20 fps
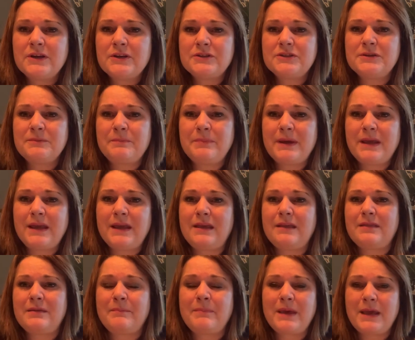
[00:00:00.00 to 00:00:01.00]
to
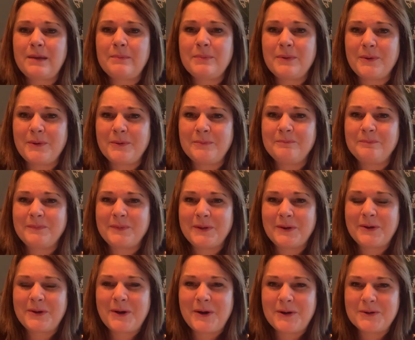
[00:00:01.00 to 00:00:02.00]
be the people
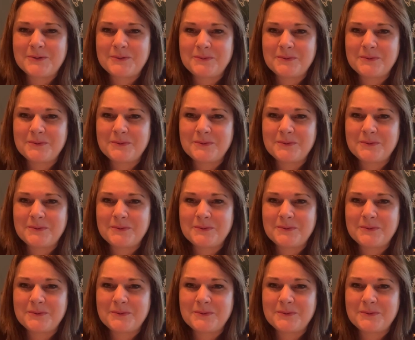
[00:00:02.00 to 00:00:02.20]
that God